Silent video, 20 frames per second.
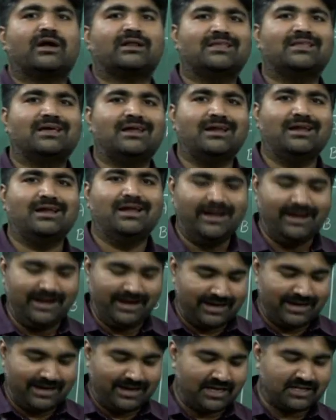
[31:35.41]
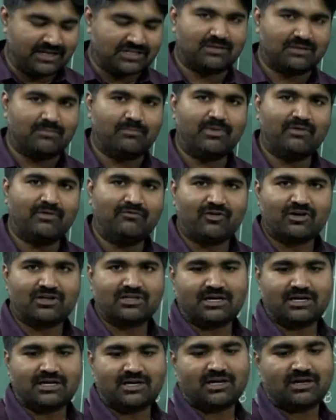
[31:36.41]
further iteration.
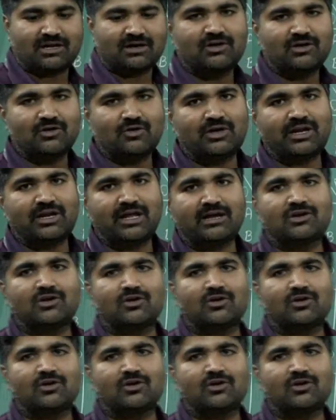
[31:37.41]
Before that you